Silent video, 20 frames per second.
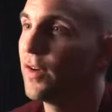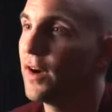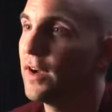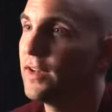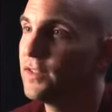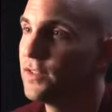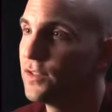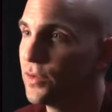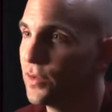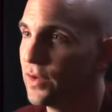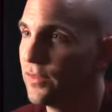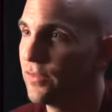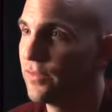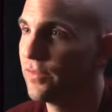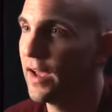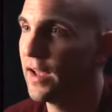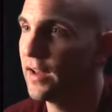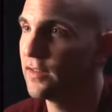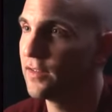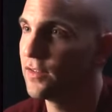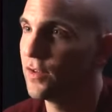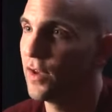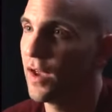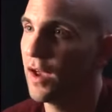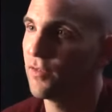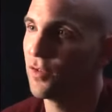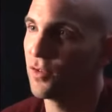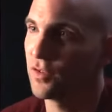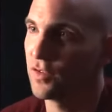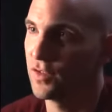invited to an event, you
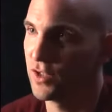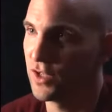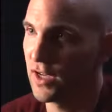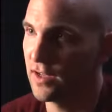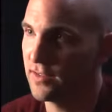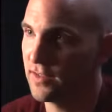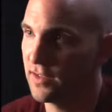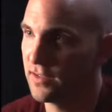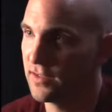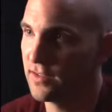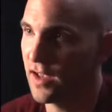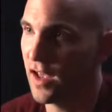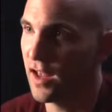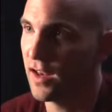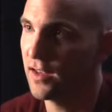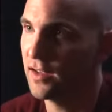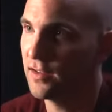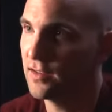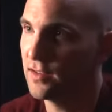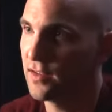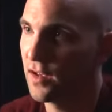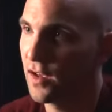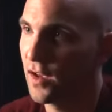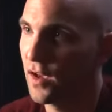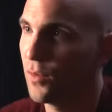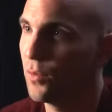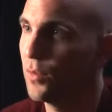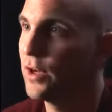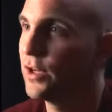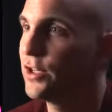have your suggested set list,
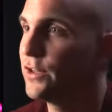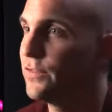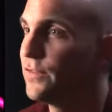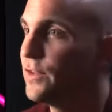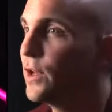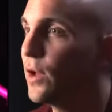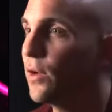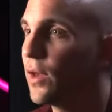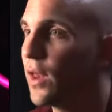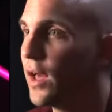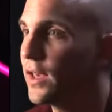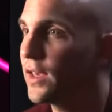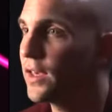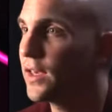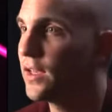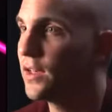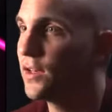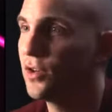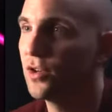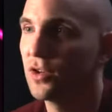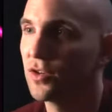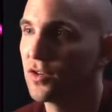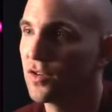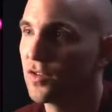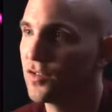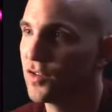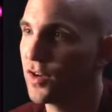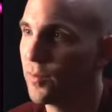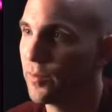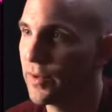which if you don't like it, you can
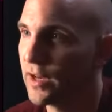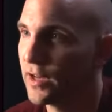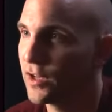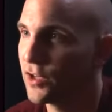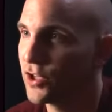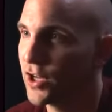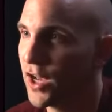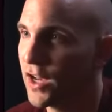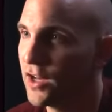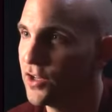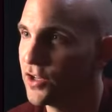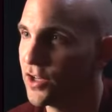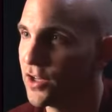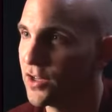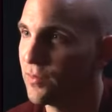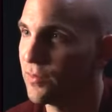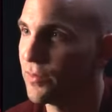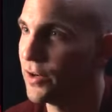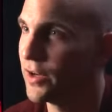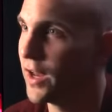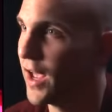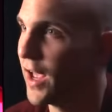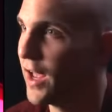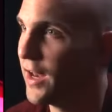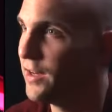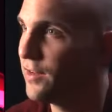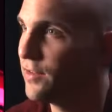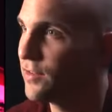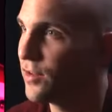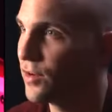just jump in and change it and put
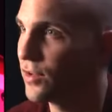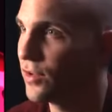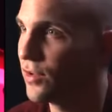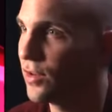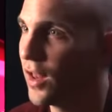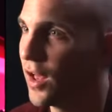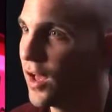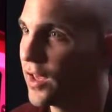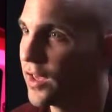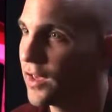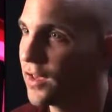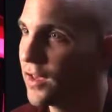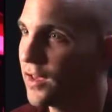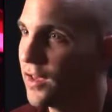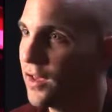any song you like.